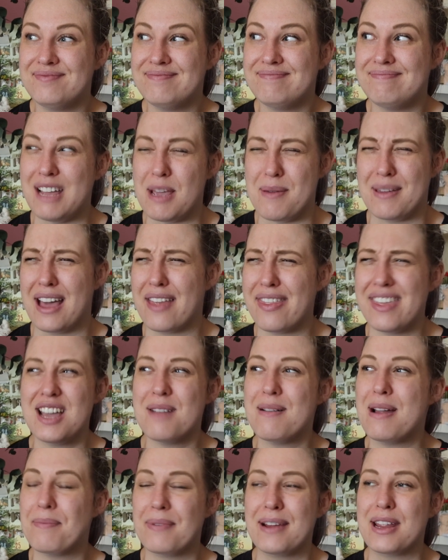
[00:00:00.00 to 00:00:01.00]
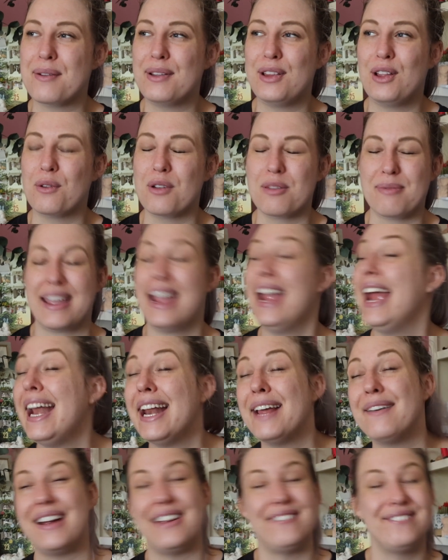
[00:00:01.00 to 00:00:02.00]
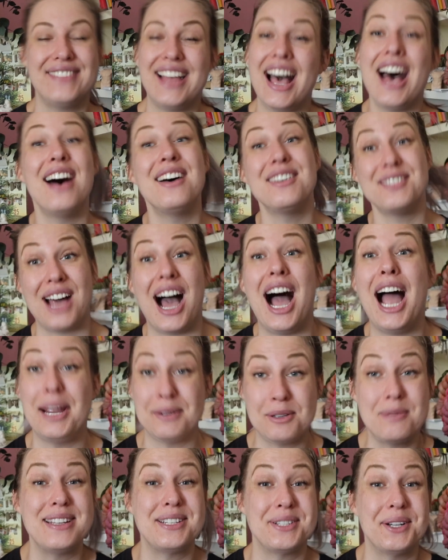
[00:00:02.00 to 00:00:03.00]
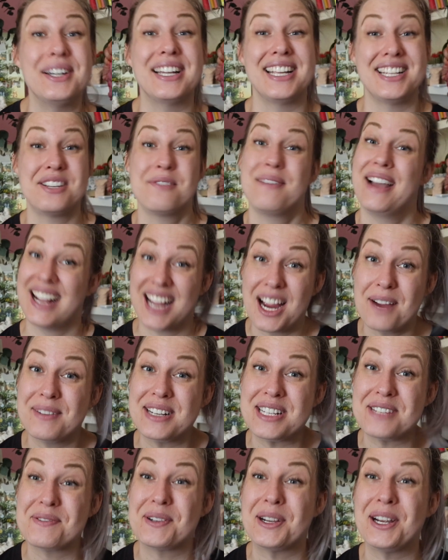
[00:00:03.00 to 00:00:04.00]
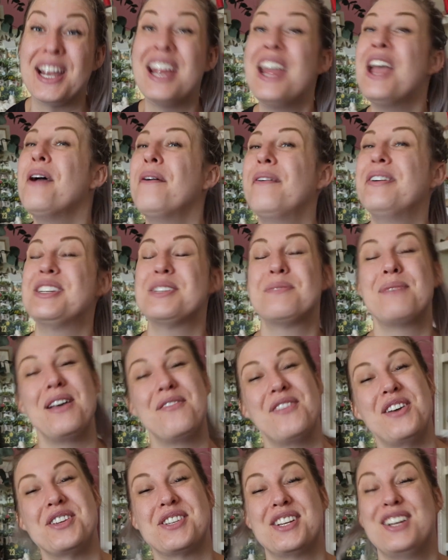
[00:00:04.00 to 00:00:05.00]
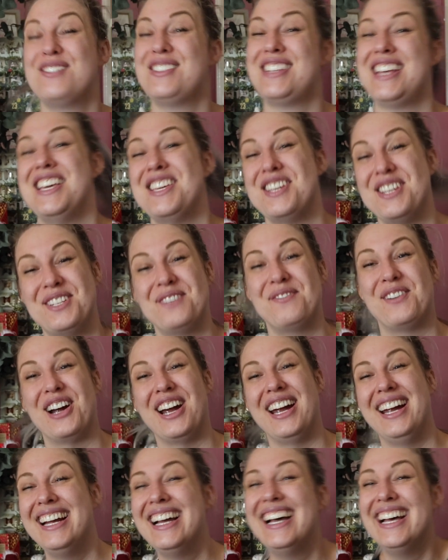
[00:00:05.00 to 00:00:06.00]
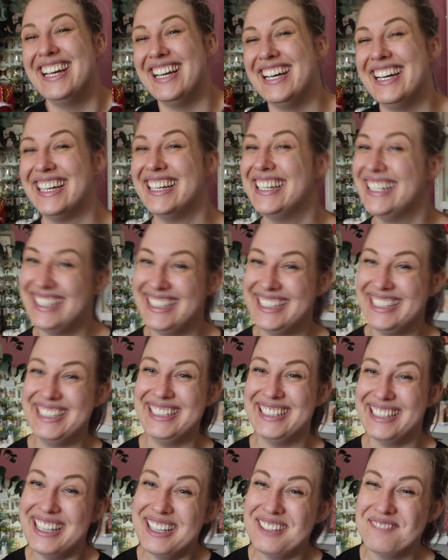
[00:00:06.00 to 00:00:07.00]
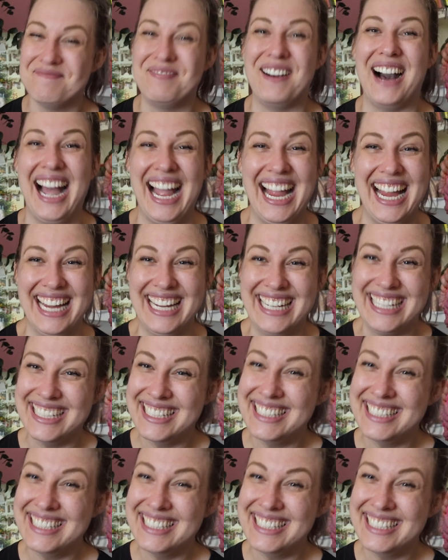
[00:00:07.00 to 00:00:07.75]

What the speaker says: Maybe. I think I might bring you along with me. Anyway, I will be talking to my camera tomorrow, which is my version of seeing you tomorrow. Bye.